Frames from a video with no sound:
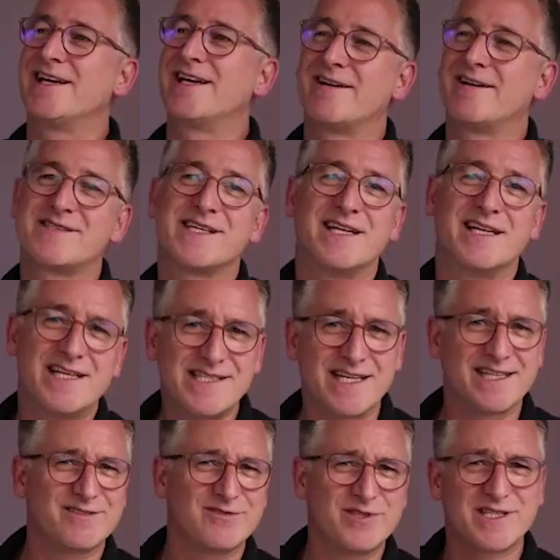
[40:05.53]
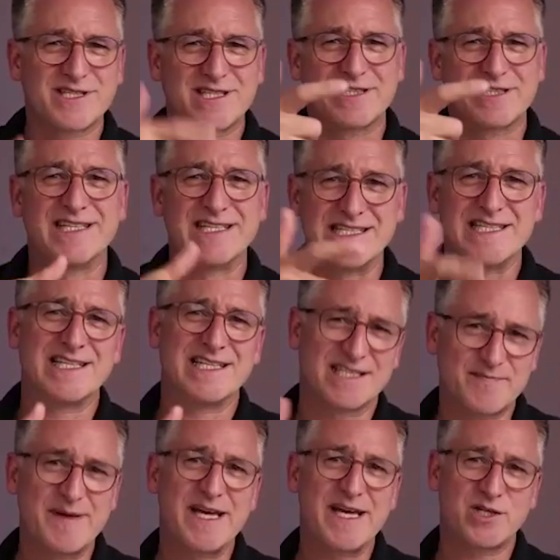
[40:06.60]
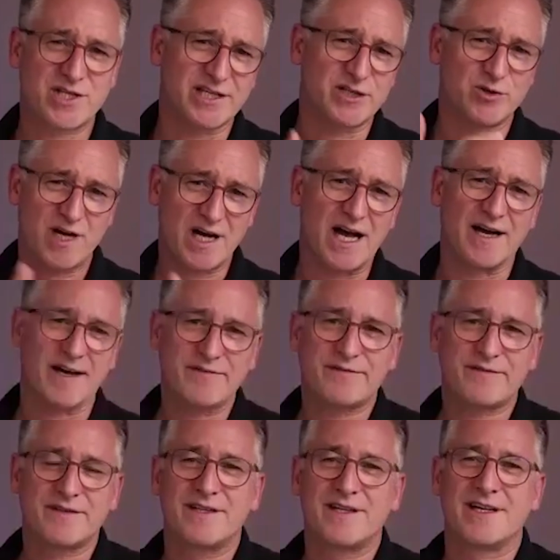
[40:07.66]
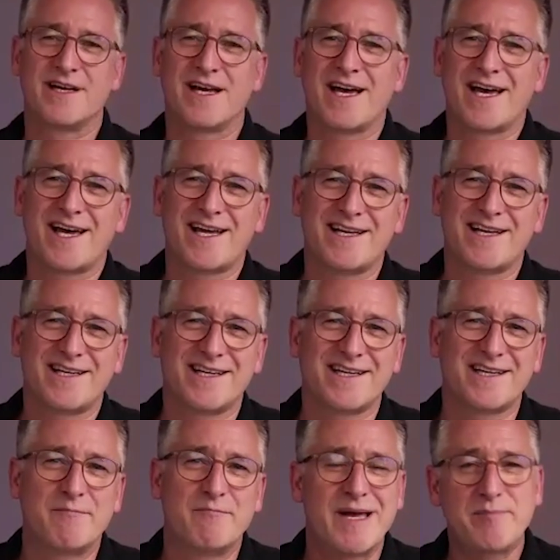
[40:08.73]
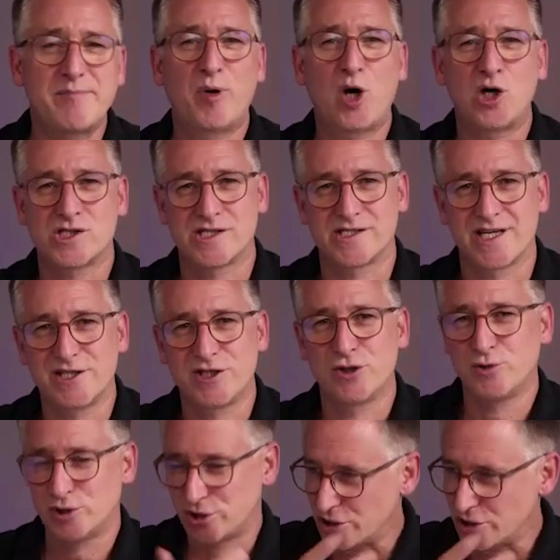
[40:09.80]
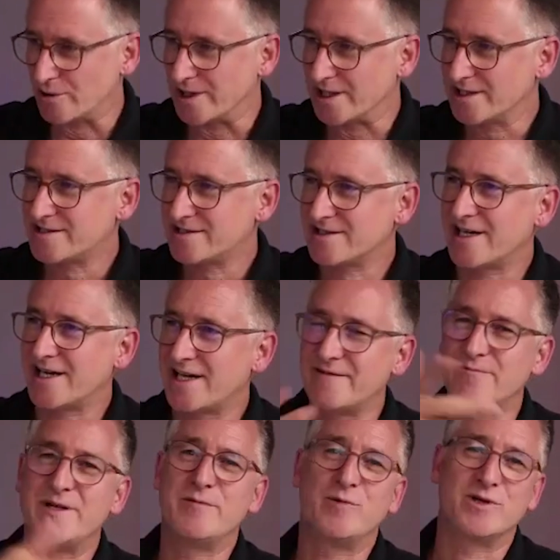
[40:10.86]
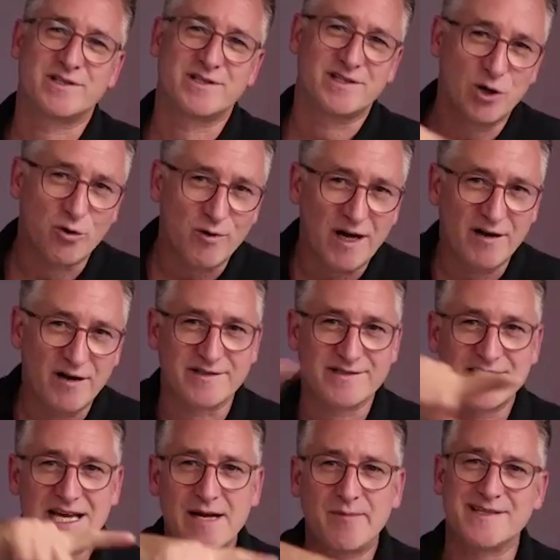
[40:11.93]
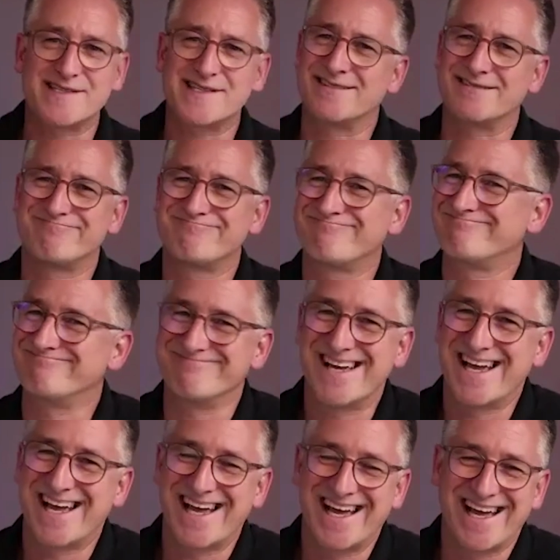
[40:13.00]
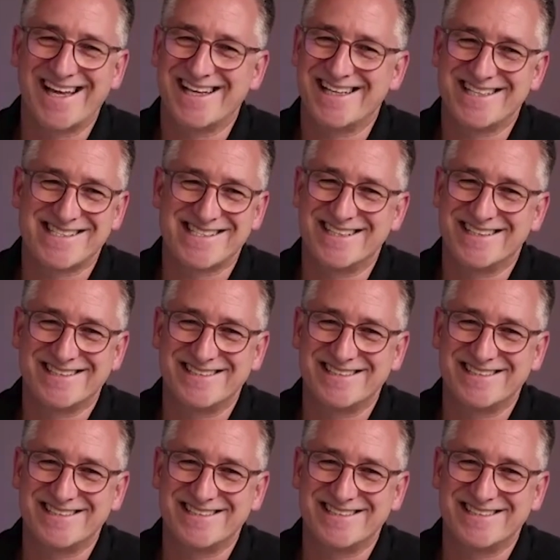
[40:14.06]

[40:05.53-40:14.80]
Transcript: I would say, Lisa, do this little speech that you have and make pauses, and you would do it. And we would go around the table and said, nah, Lisa,